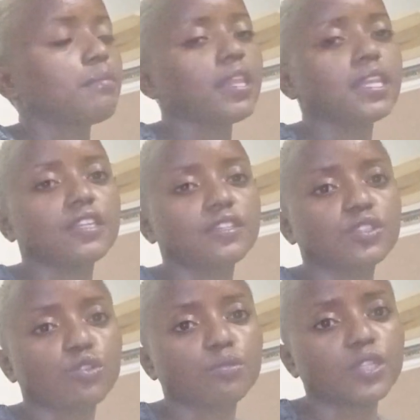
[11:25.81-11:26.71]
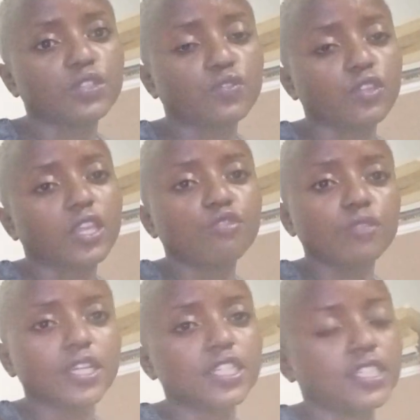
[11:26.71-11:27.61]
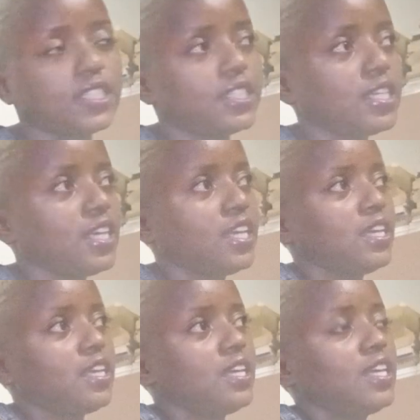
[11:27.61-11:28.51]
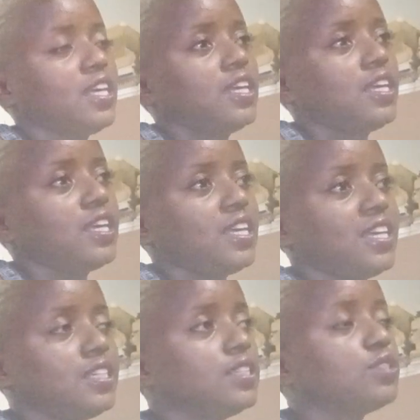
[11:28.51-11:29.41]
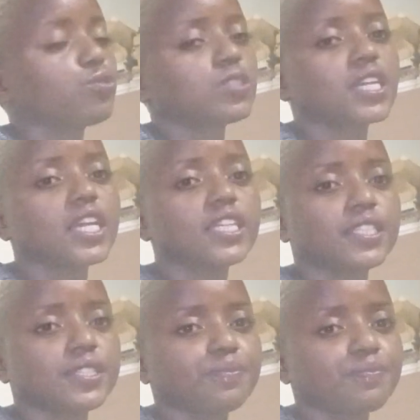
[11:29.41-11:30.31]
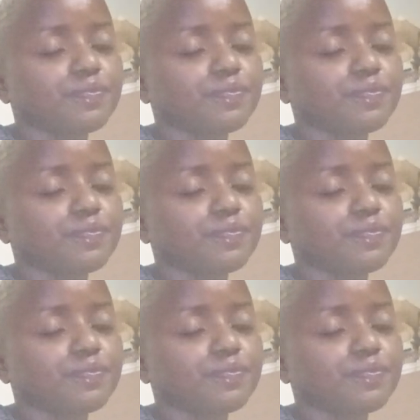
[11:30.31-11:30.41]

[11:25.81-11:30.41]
monthly installments for their units. It was crazy.